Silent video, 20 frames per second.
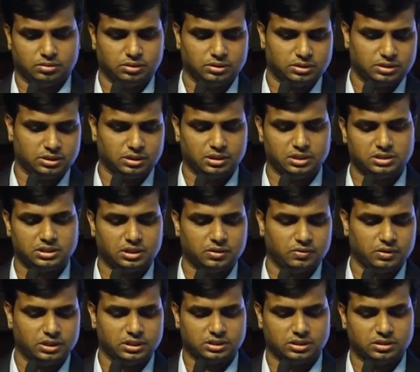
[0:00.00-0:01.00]
It's a
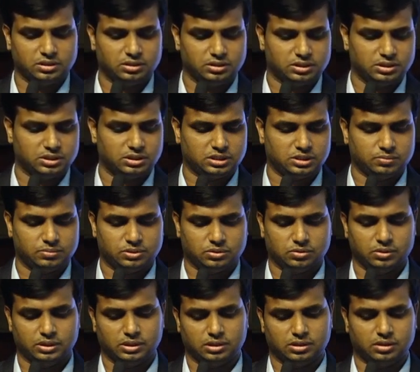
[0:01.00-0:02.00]
recirculating system,
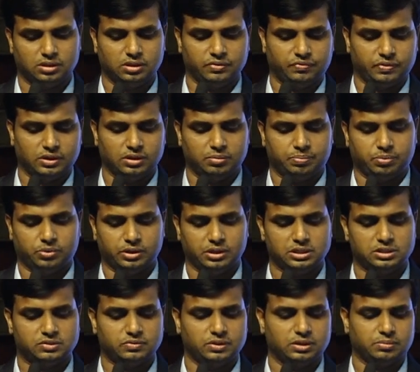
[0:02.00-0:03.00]
so at different
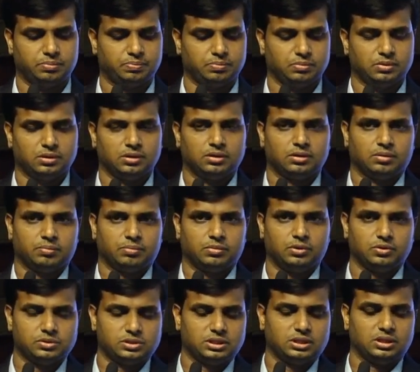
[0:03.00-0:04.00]
points we are
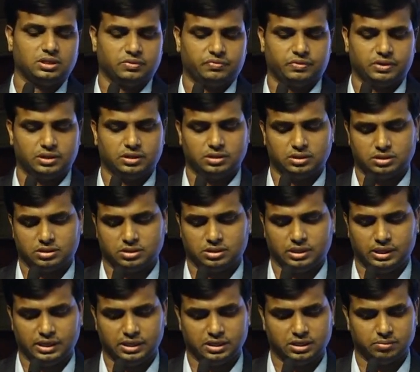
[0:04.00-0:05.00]
dosing different
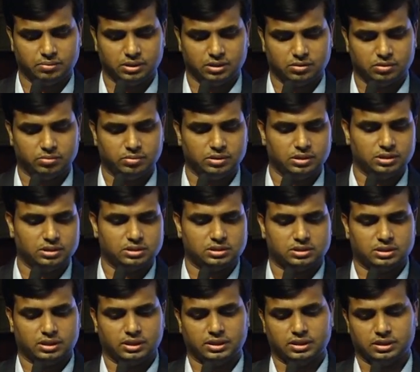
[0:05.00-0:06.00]
antimicrobials
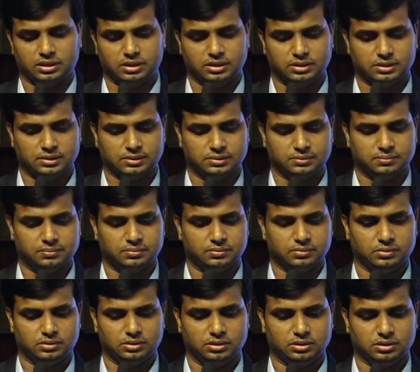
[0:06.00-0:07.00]
and
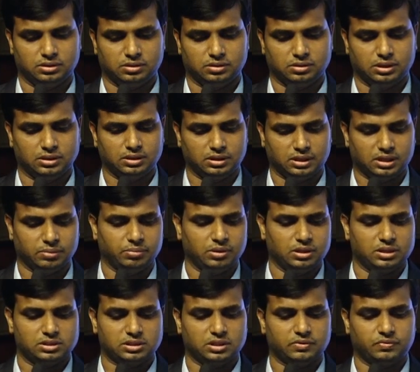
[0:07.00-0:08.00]
the other
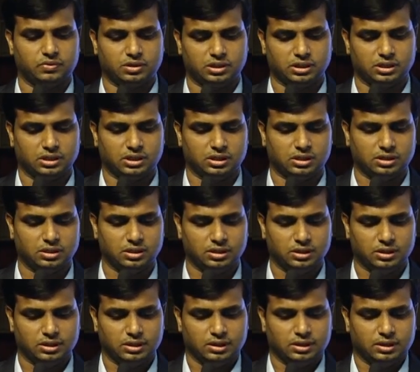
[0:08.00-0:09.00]
chemical sulfotreat R,
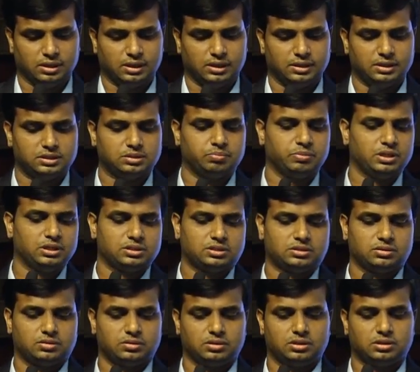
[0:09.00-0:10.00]
and it's
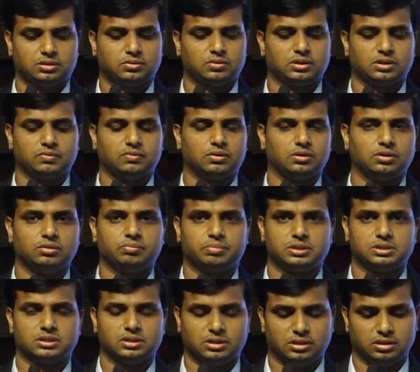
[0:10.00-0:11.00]
based on the total volume
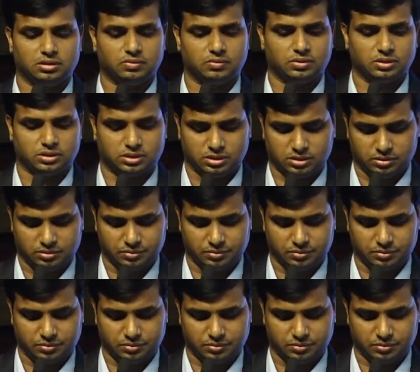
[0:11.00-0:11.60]
present in the water.